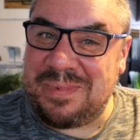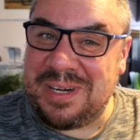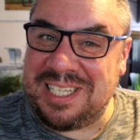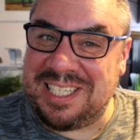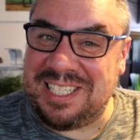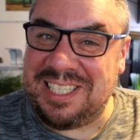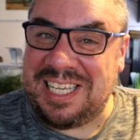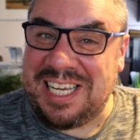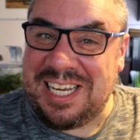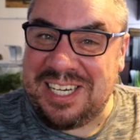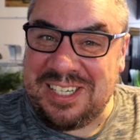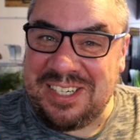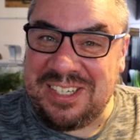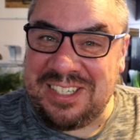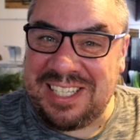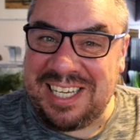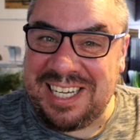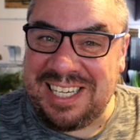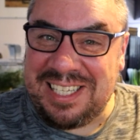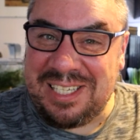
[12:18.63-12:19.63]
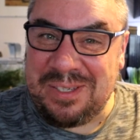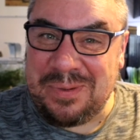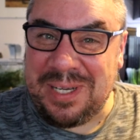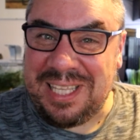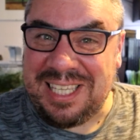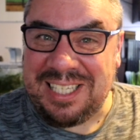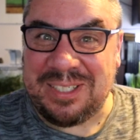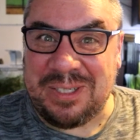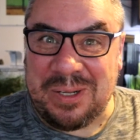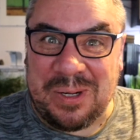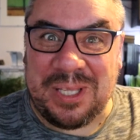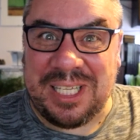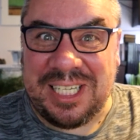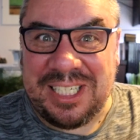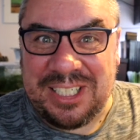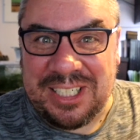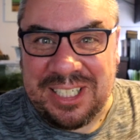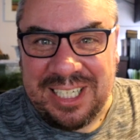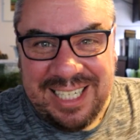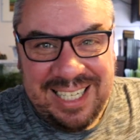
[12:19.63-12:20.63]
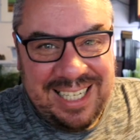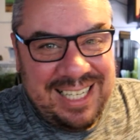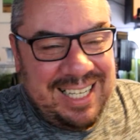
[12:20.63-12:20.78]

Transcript: presentation style as well as knowledge.